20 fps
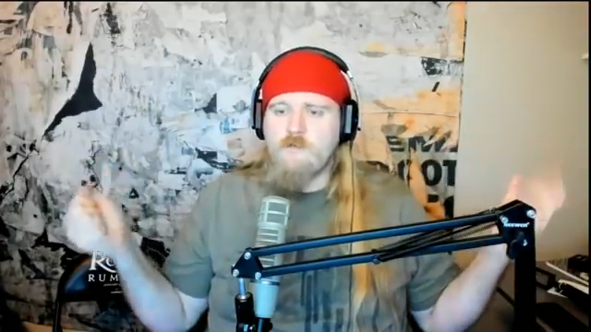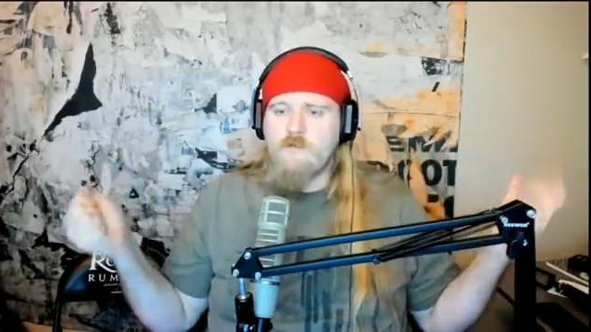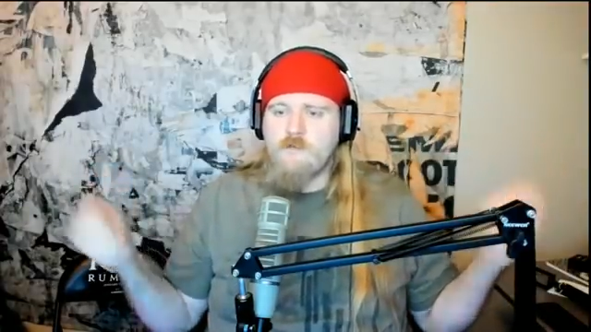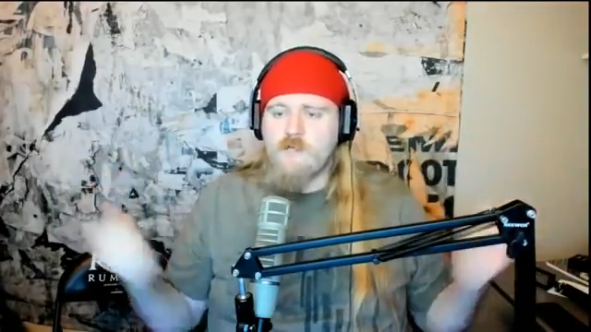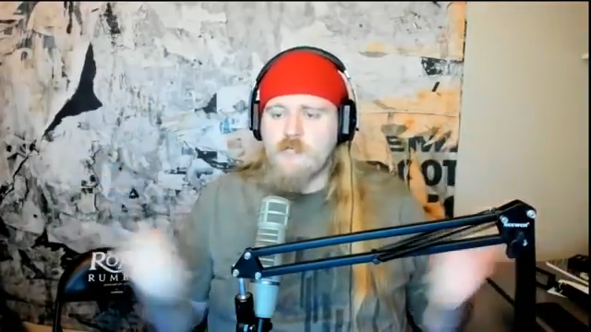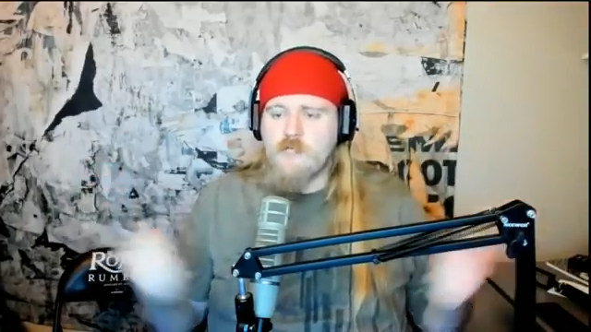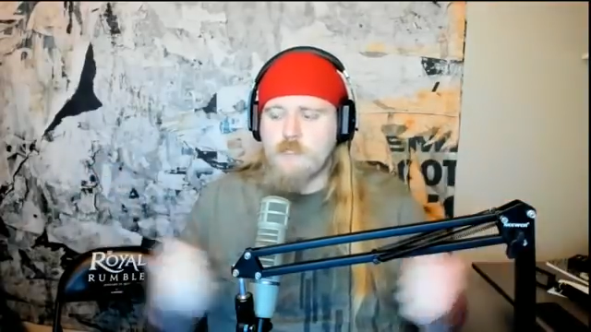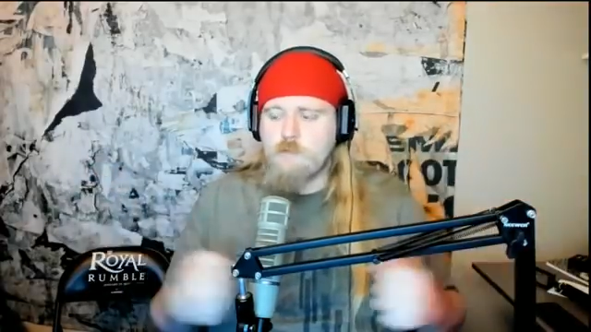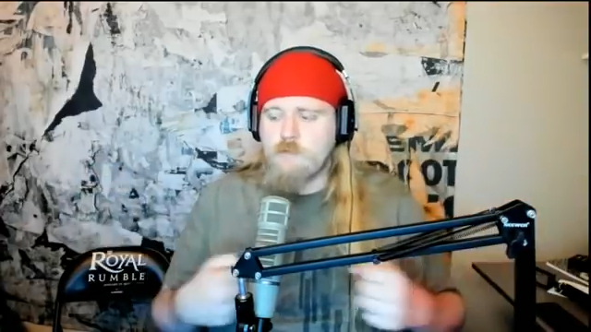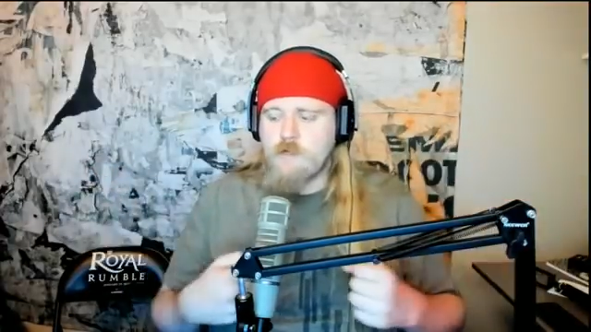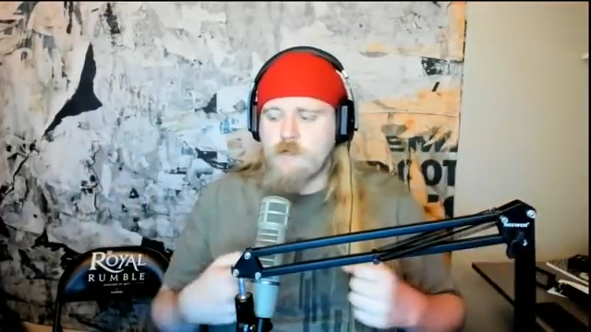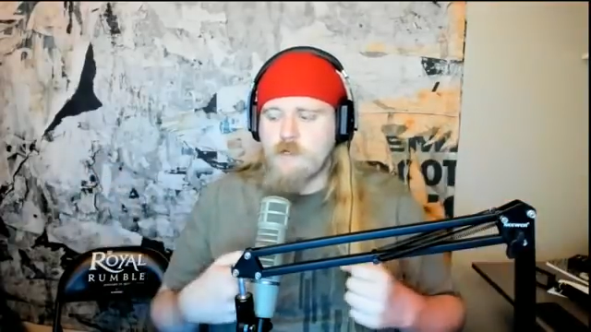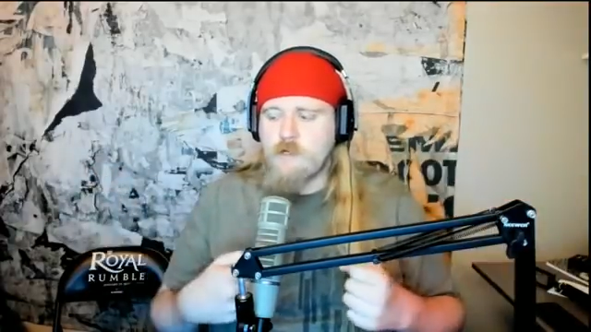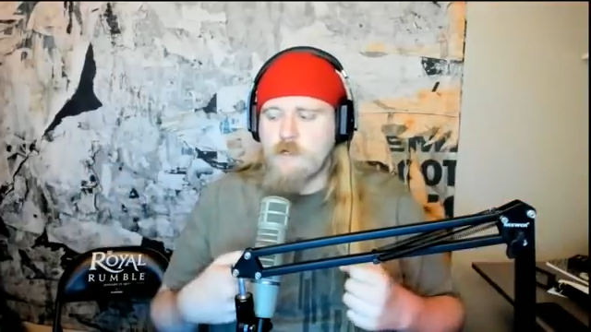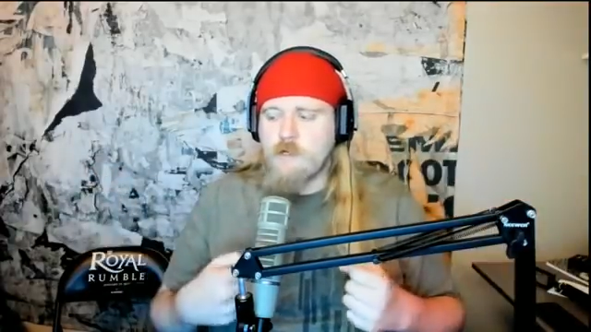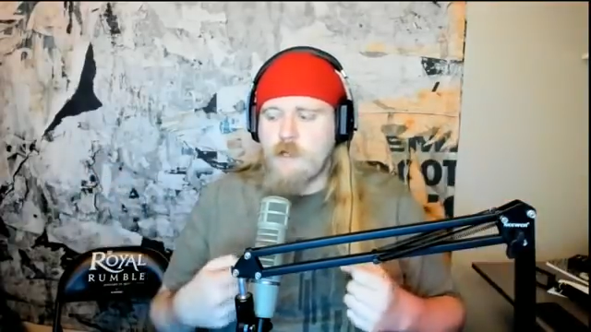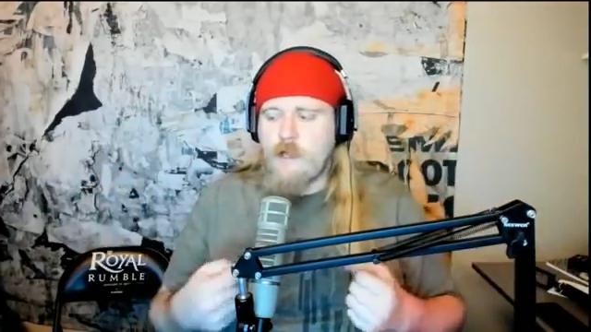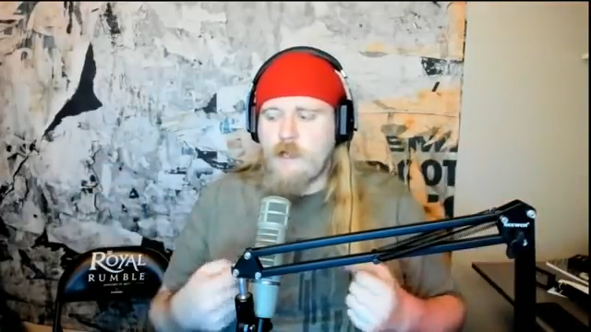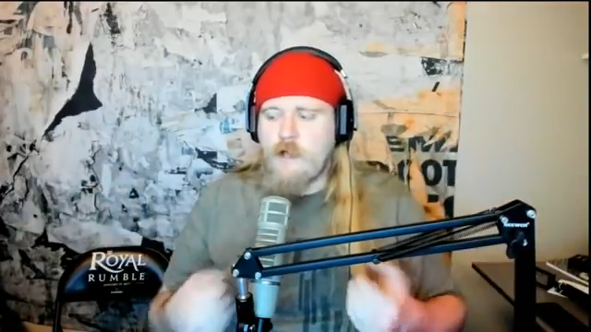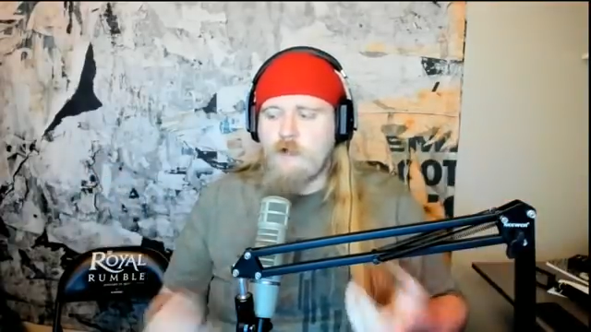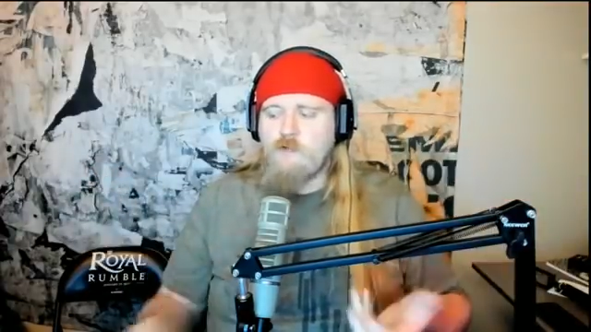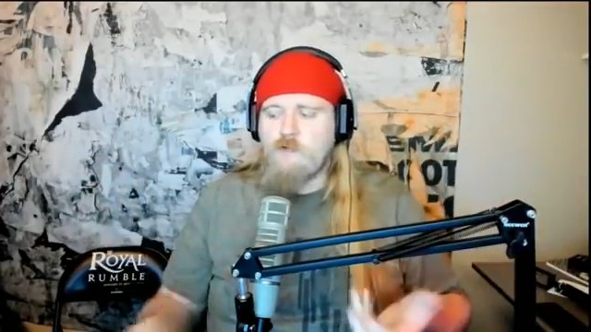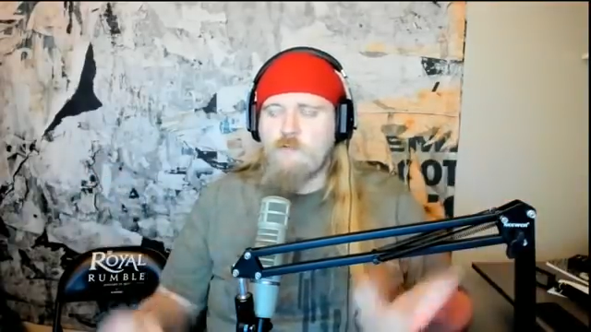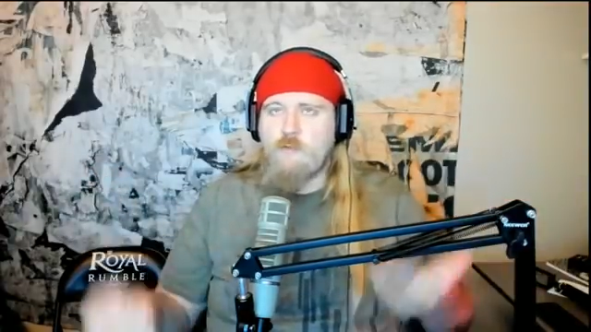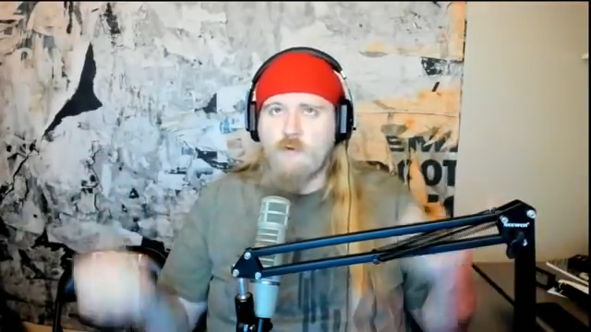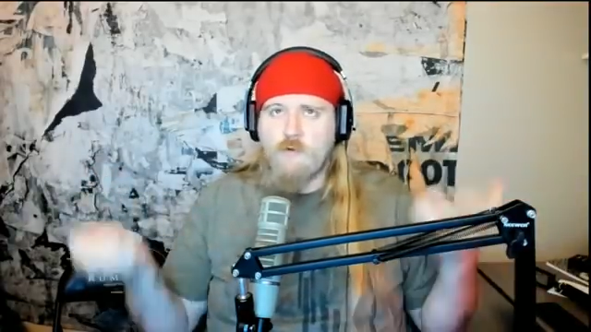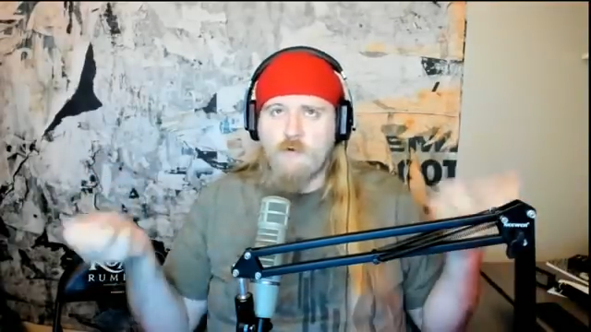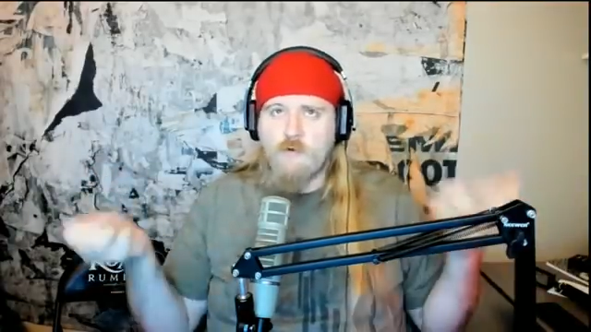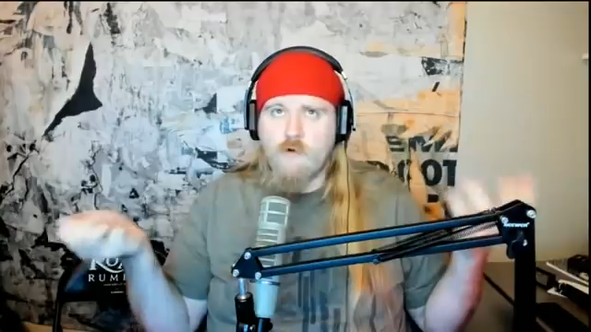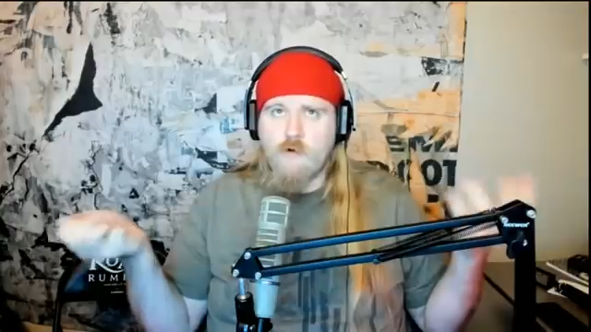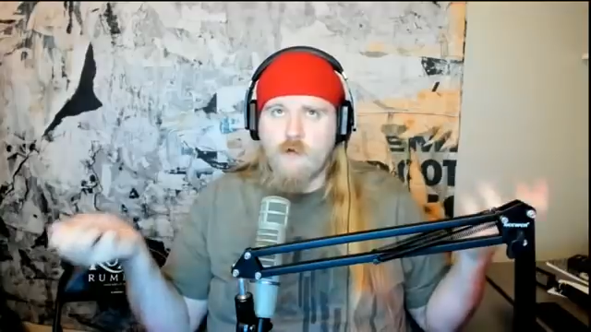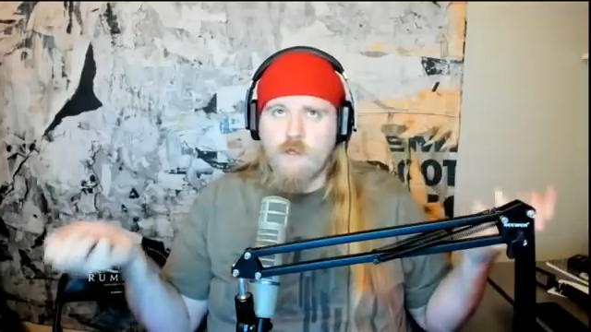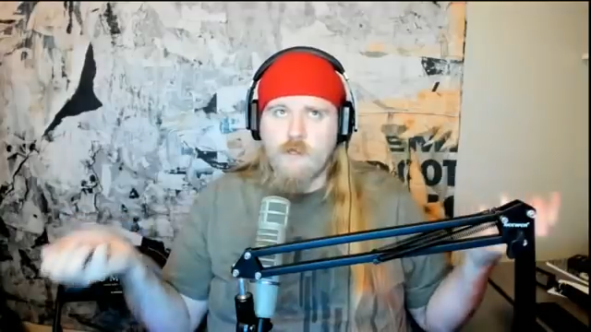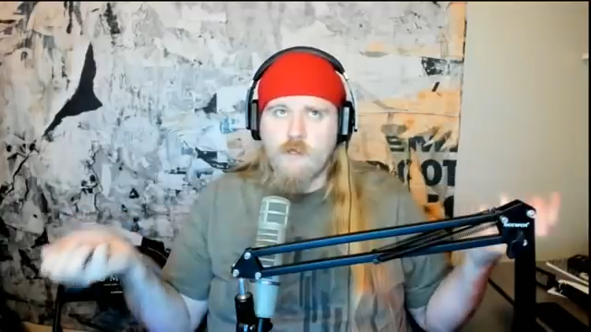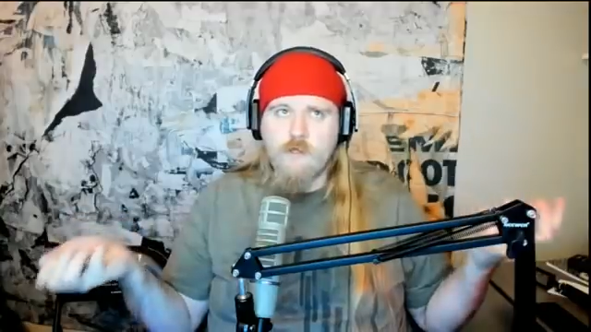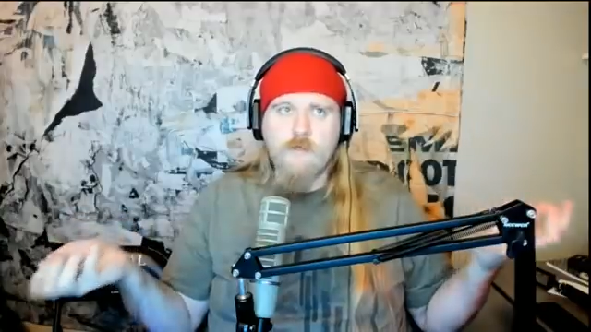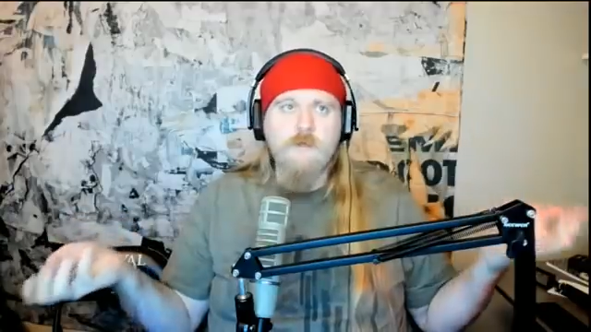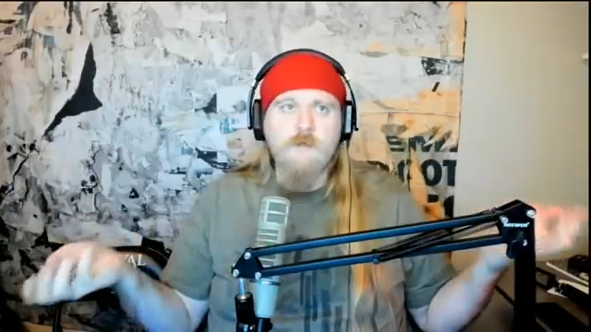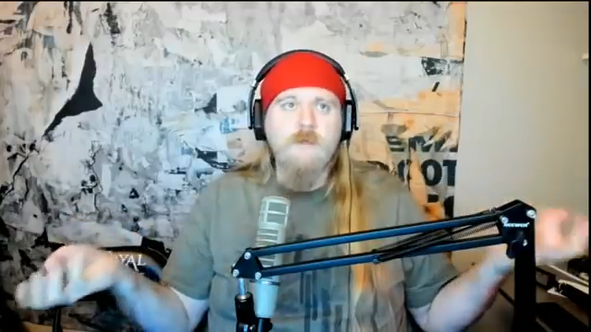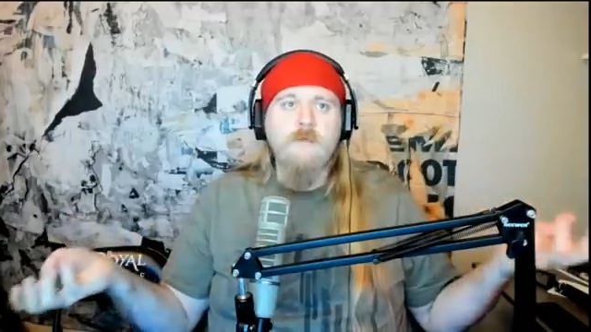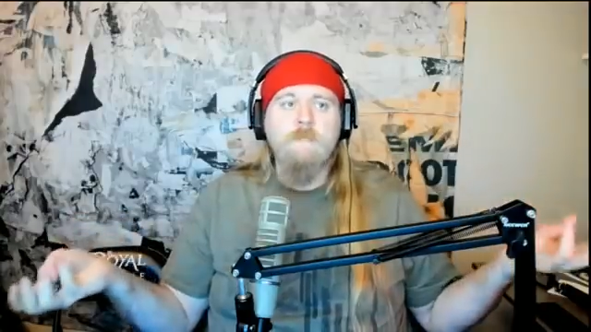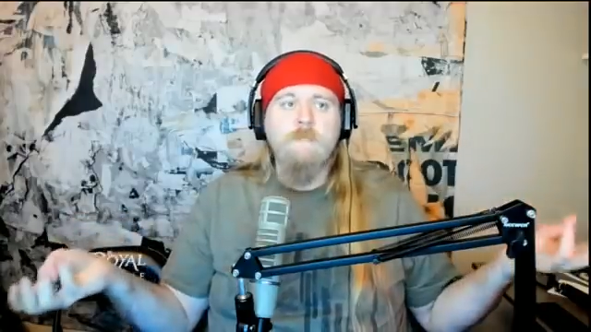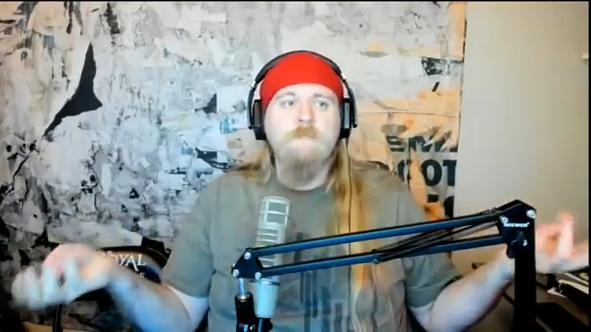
have just been outpouring